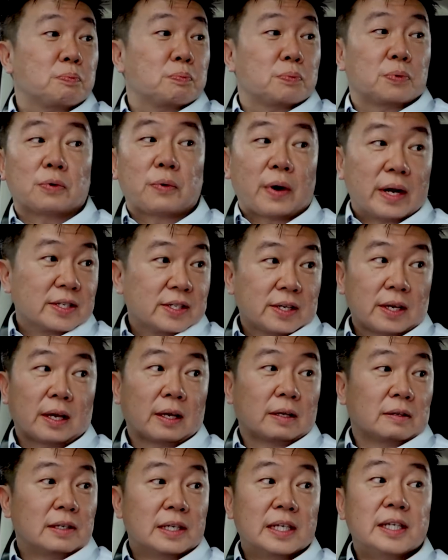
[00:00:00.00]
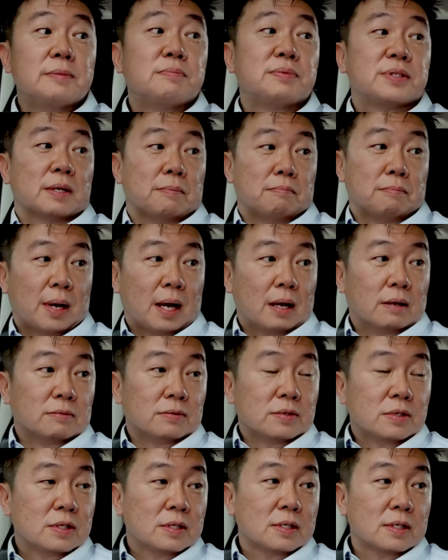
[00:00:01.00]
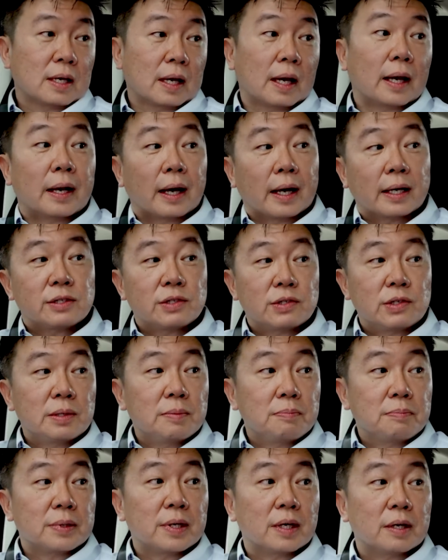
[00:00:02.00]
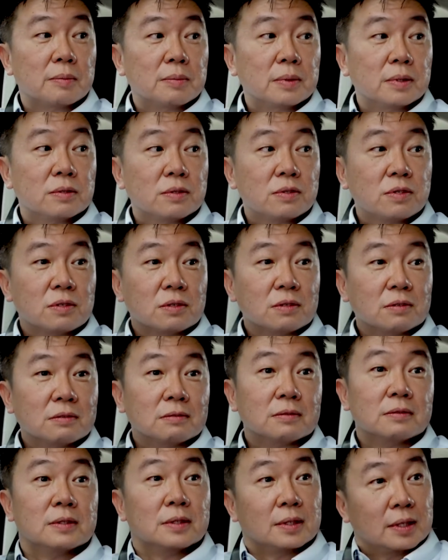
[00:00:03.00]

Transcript: progressing leaps and bounds and actually be able to,